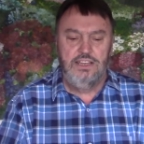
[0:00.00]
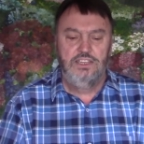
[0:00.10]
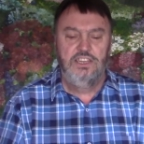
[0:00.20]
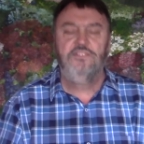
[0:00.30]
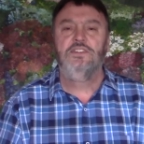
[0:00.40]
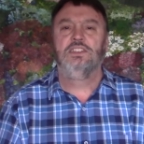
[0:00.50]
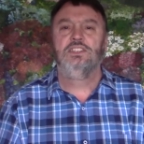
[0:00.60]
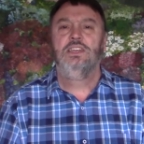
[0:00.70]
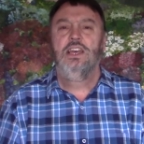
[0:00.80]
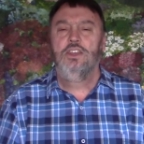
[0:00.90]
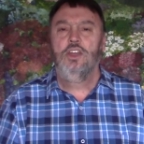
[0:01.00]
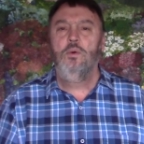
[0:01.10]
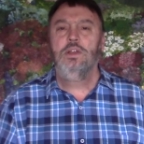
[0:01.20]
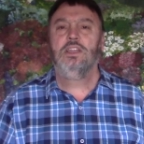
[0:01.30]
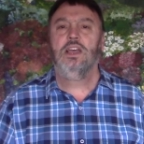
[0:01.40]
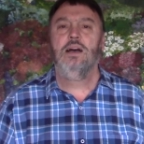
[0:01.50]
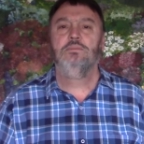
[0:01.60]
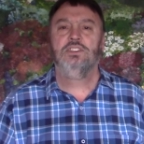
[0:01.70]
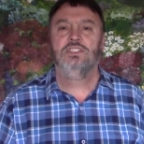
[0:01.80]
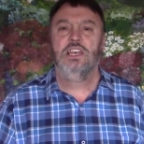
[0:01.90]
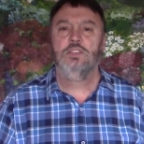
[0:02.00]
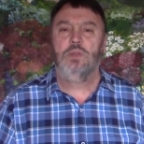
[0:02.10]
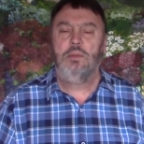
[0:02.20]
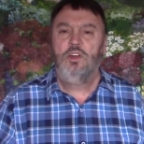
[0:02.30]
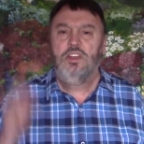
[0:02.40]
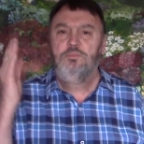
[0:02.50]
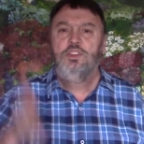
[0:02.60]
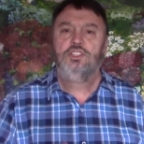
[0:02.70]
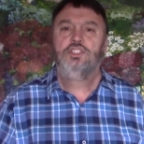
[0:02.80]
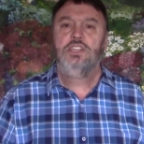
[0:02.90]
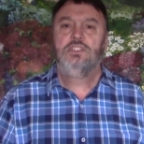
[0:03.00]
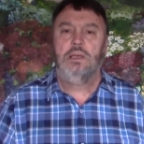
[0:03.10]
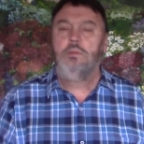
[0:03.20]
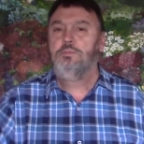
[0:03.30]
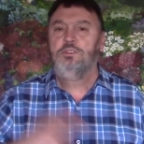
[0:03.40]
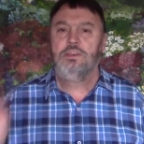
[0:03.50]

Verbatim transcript: different. See, no one comes and says, well, I'm not going to preach Jesus. I'm going to preach